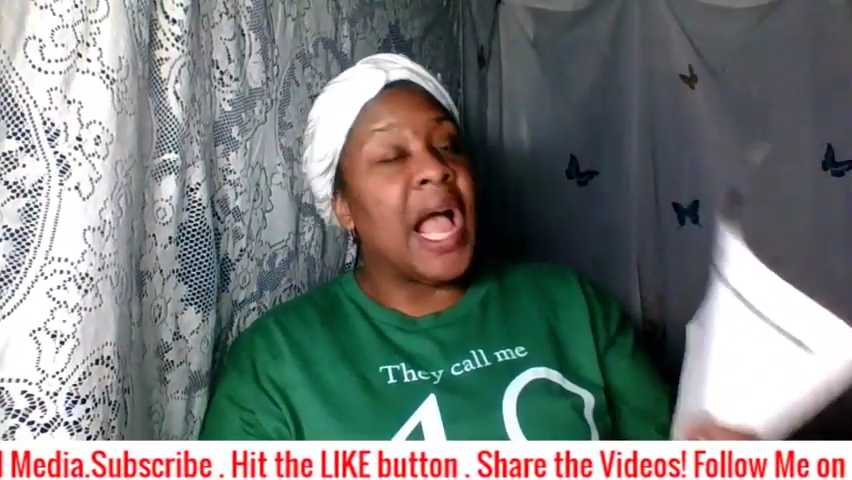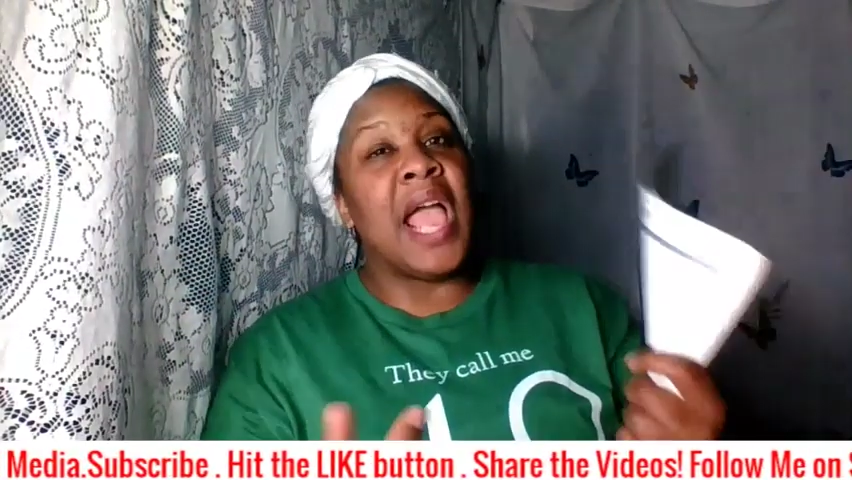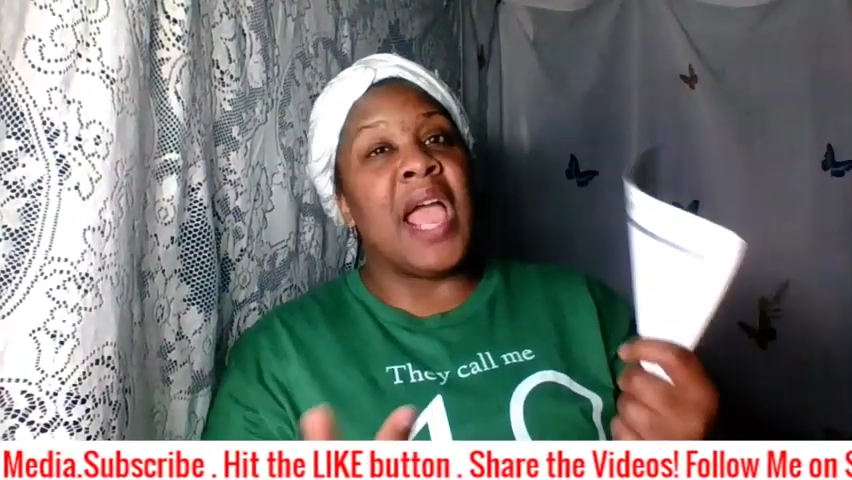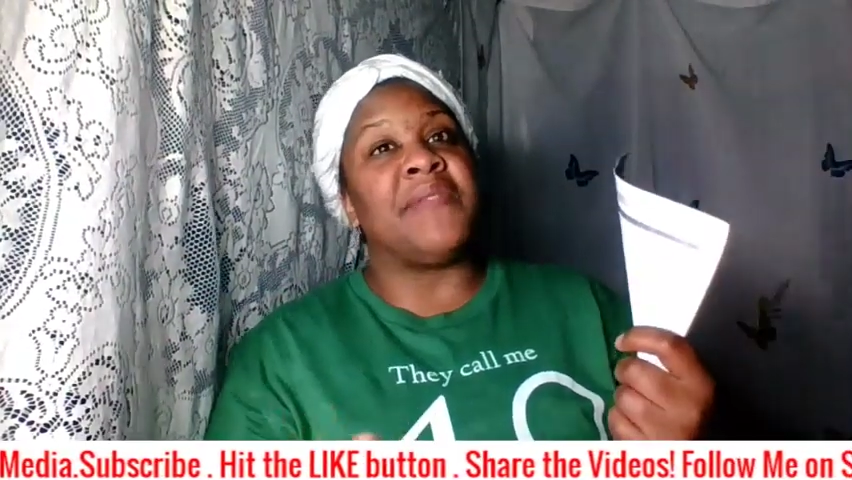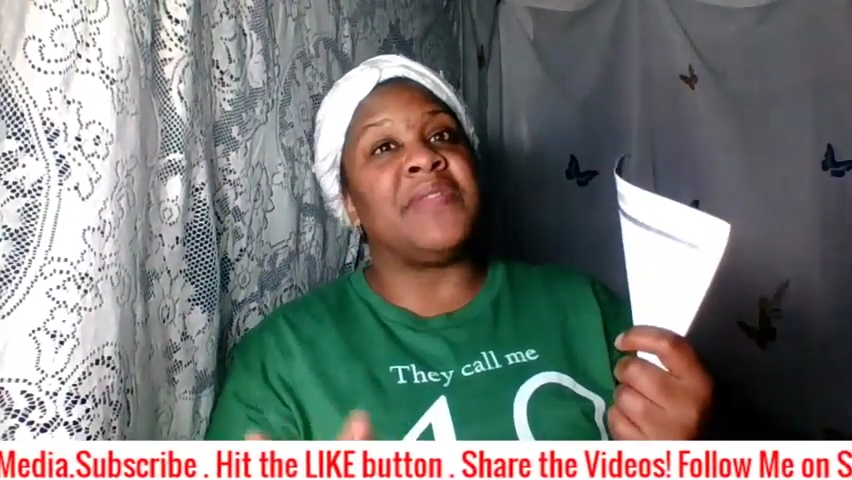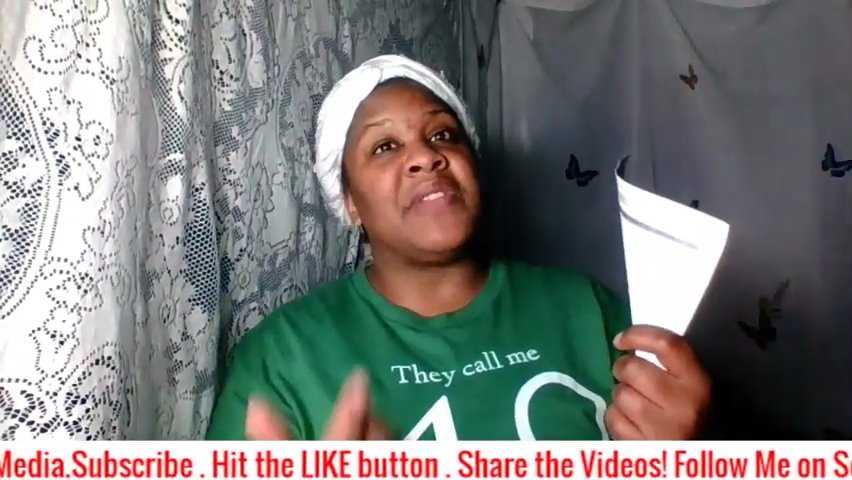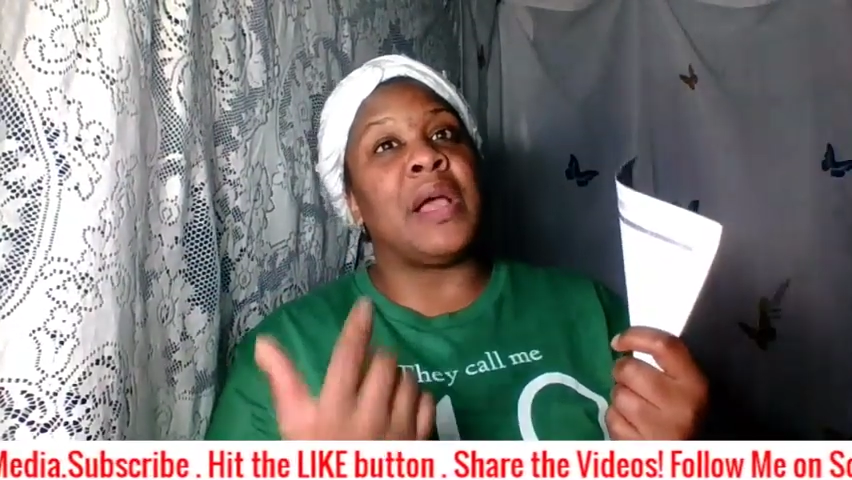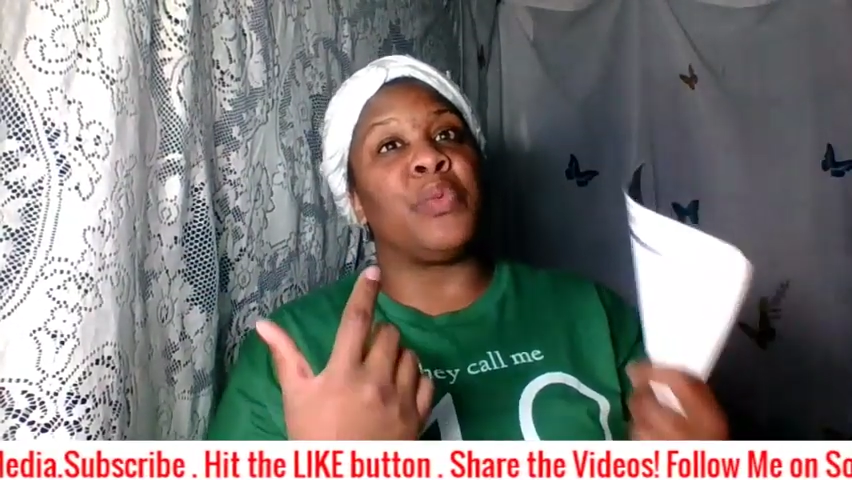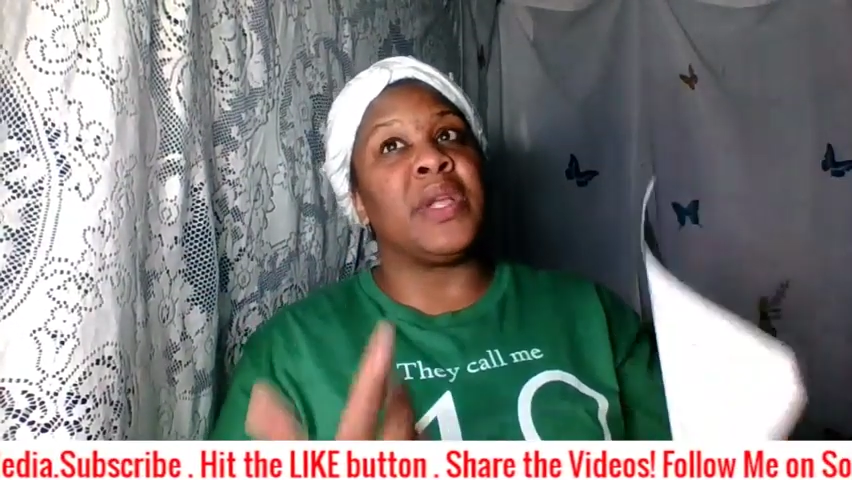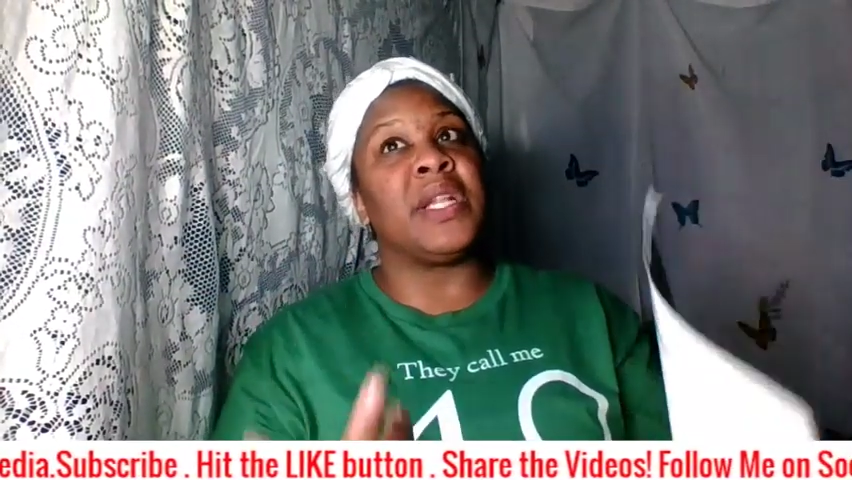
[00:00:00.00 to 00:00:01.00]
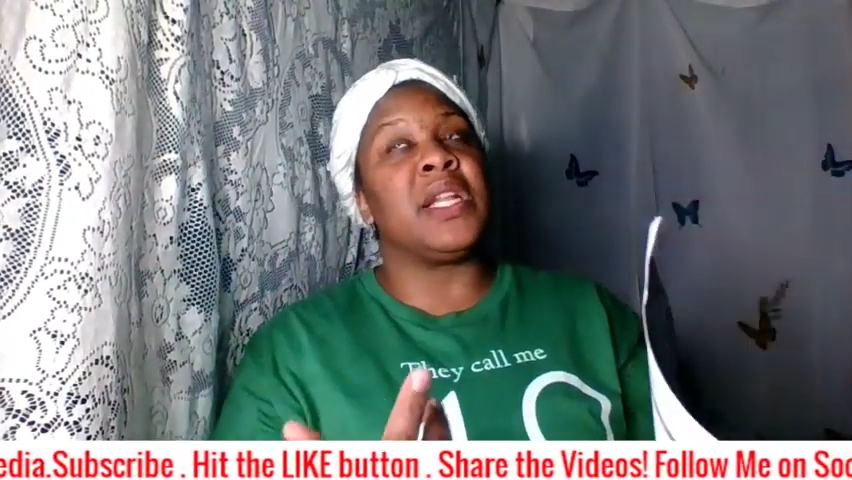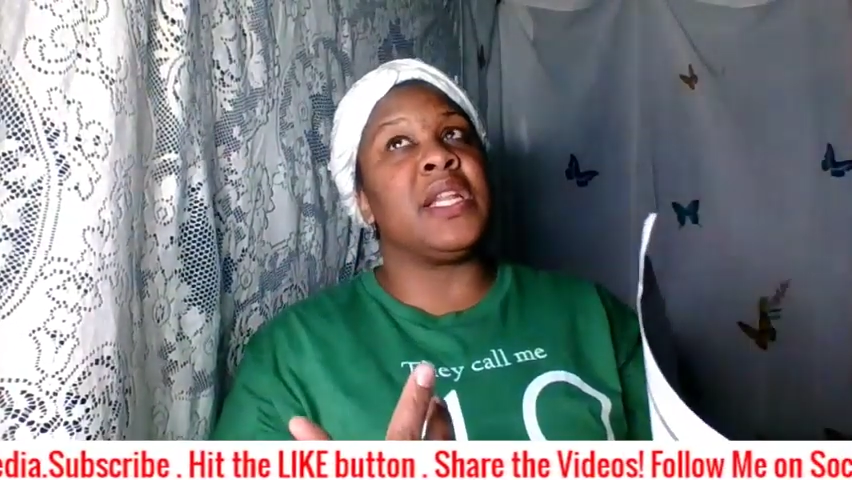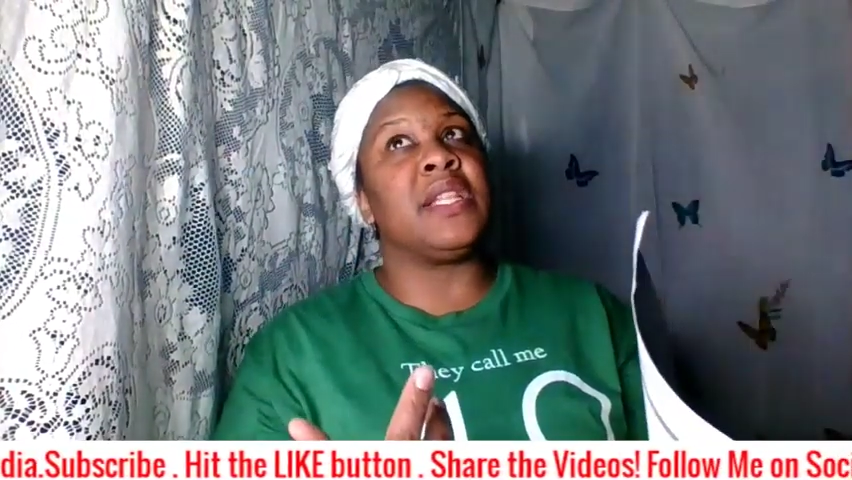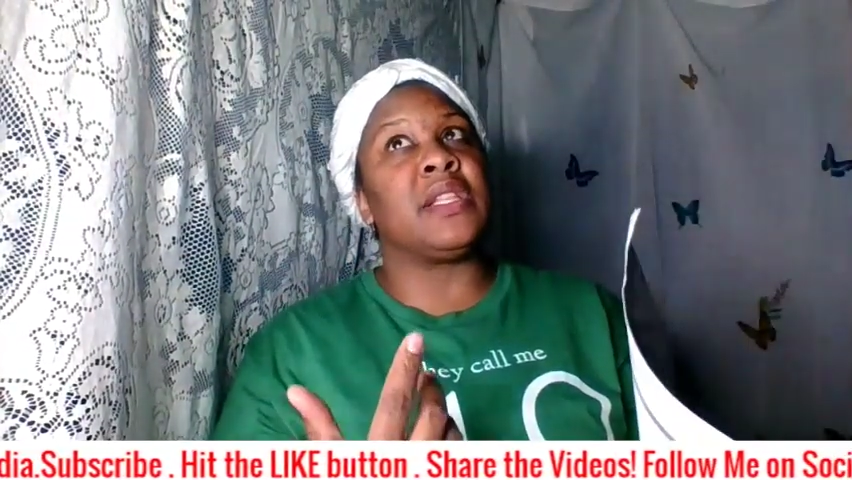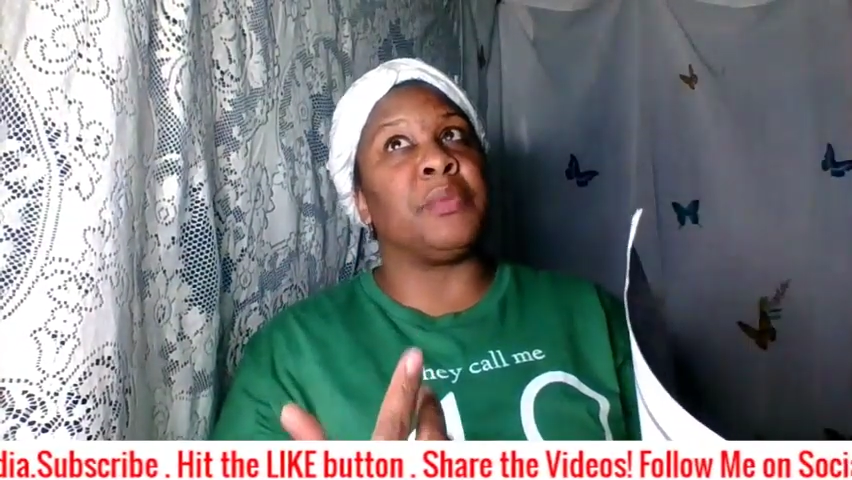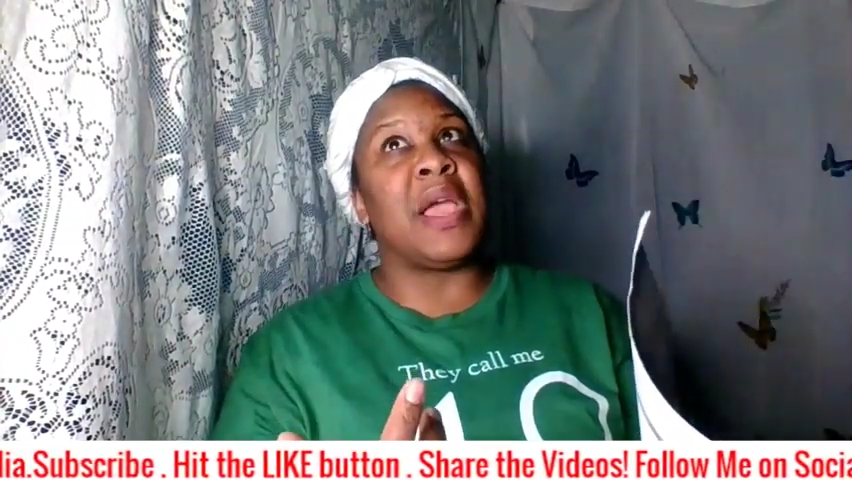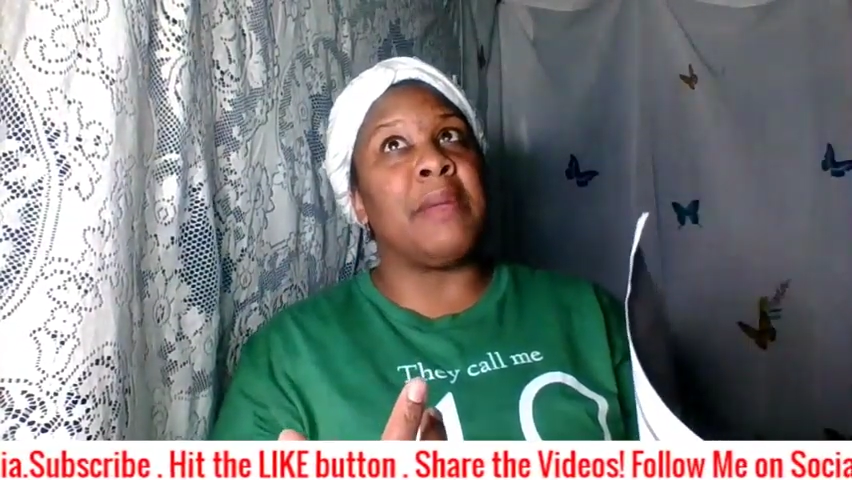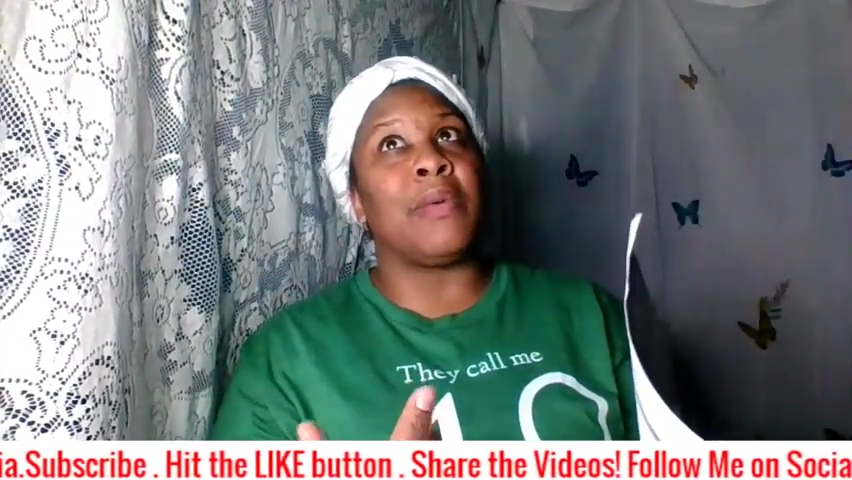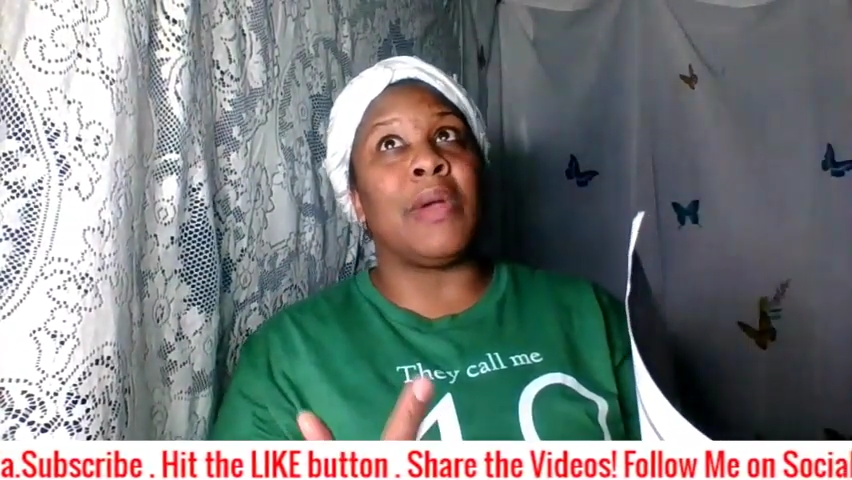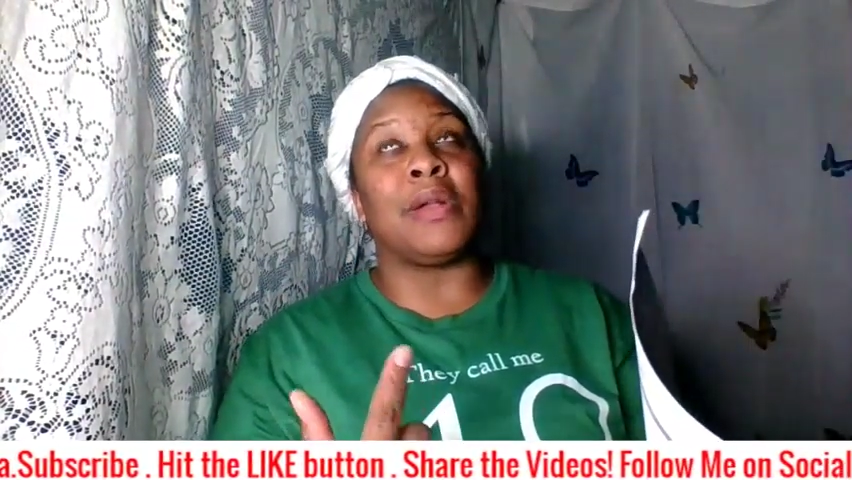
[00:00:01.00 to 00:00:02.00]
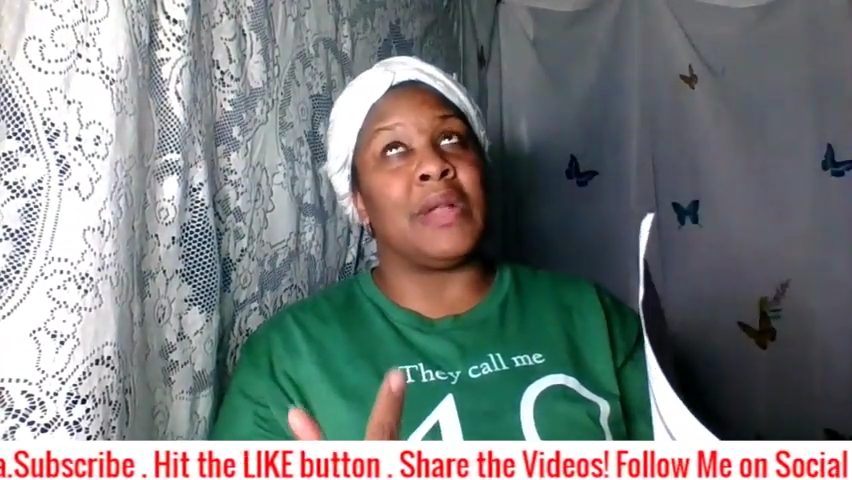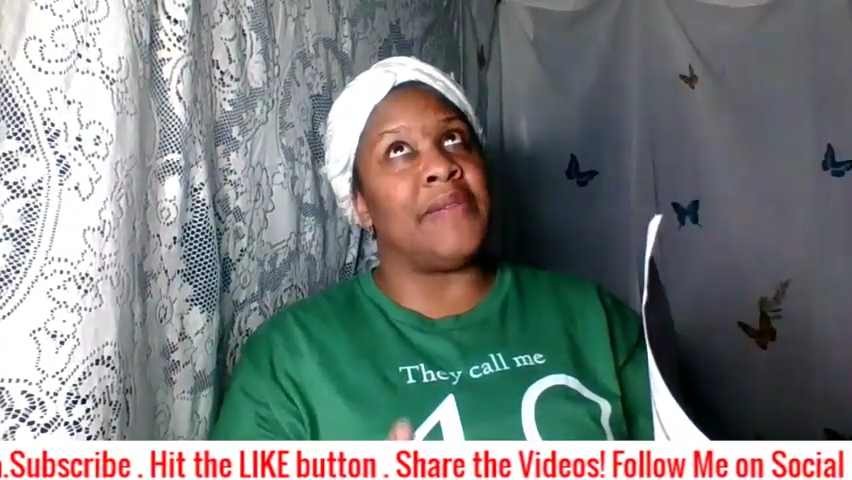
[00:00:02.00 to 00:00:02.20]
I have not written anything to paper. I don't have an